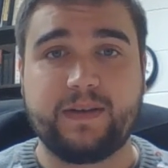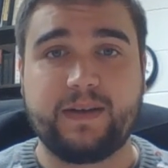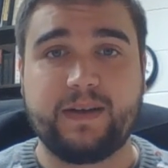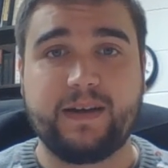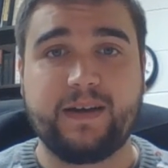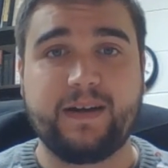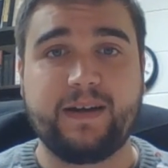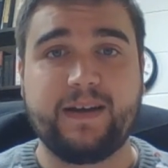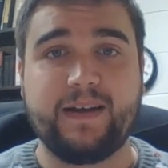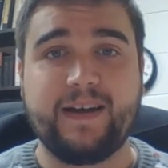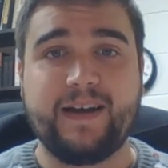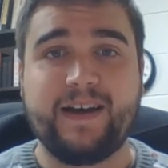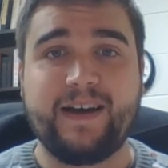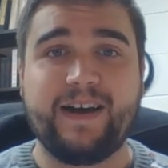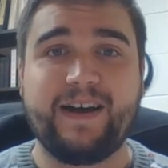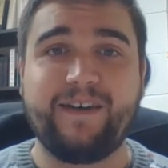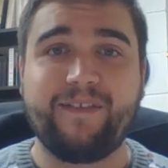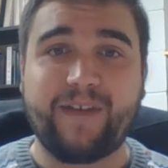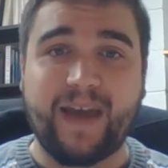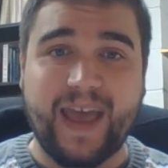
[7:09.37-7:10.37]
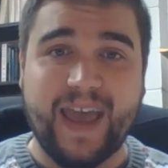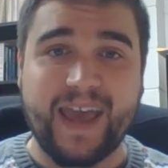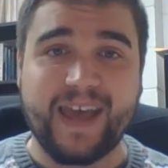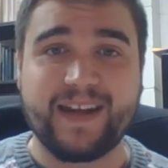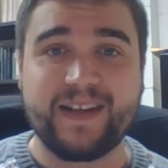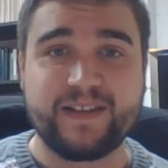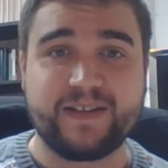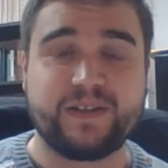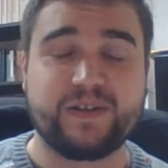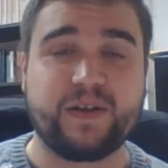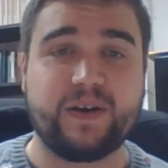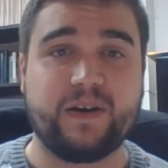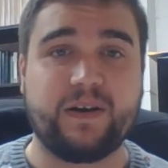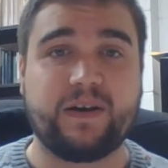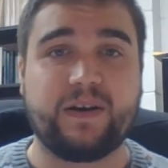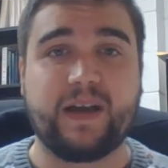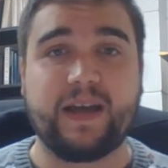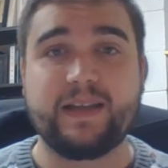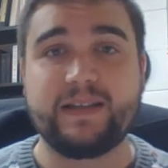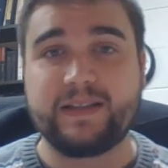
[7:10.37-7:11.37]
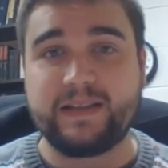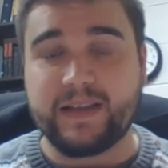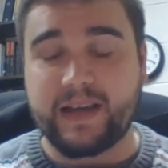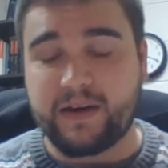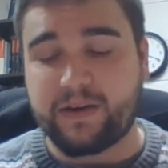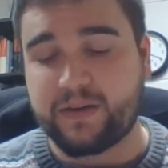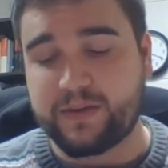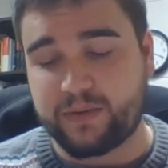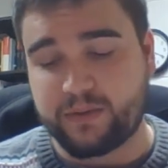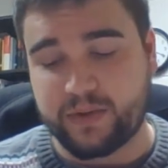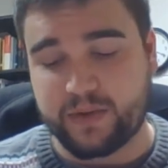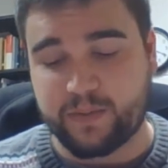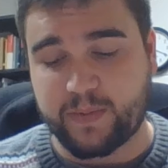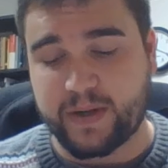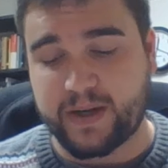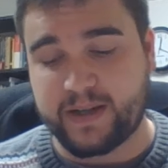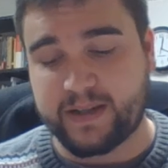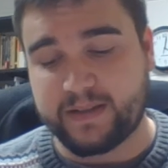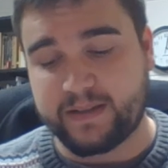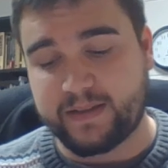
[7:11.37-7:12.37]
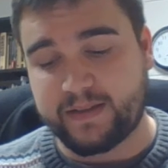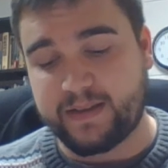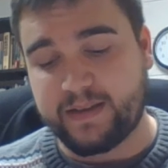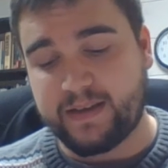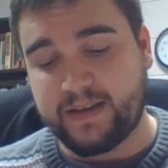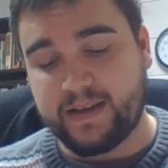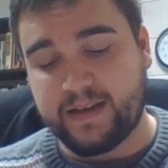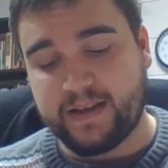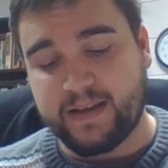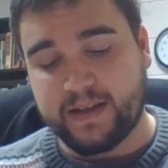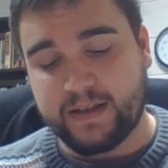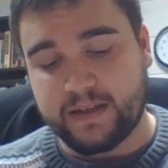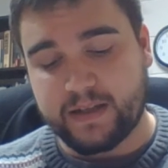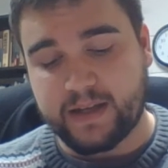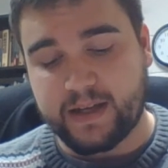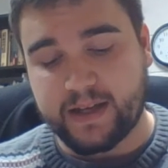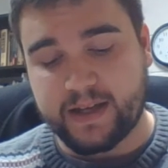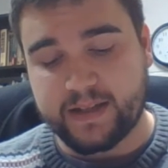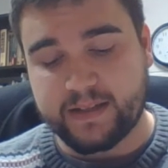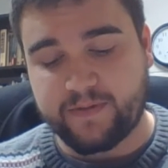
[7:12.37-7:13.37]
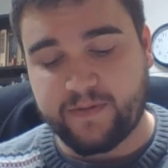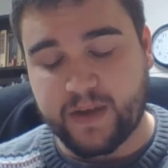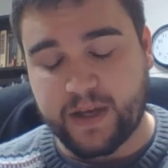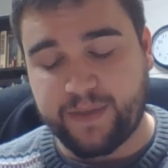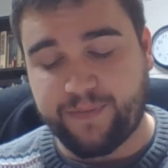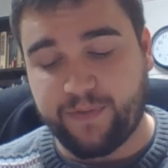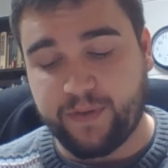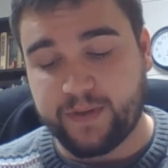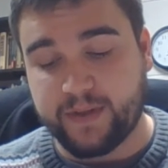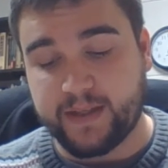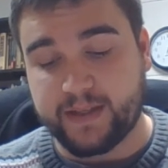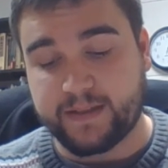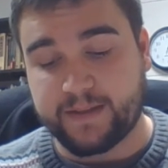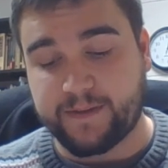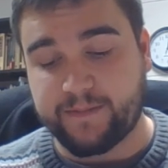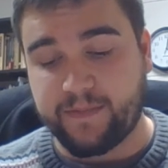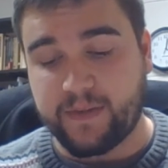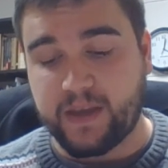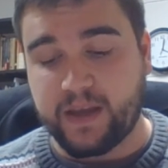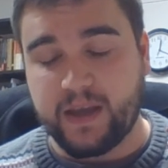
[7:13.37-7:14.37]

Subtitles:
of Hannah's song and Sarah's response to God's faithfulness.